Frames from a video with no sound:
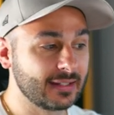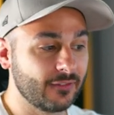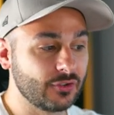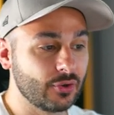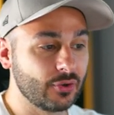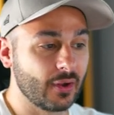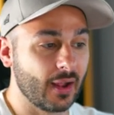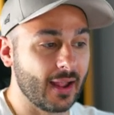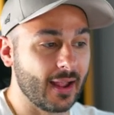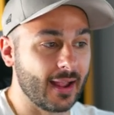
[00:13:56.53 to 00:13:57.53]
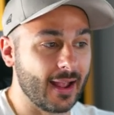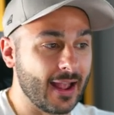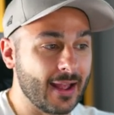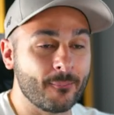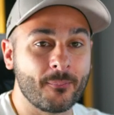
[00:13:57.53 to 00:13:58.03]
gives you
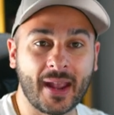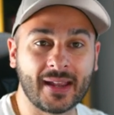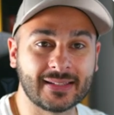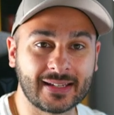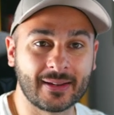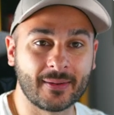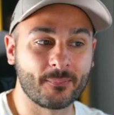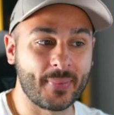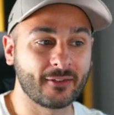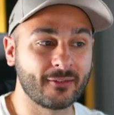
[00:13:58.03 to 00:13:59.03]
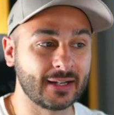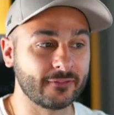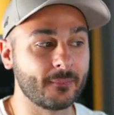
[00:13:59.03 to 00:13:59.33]
amazing background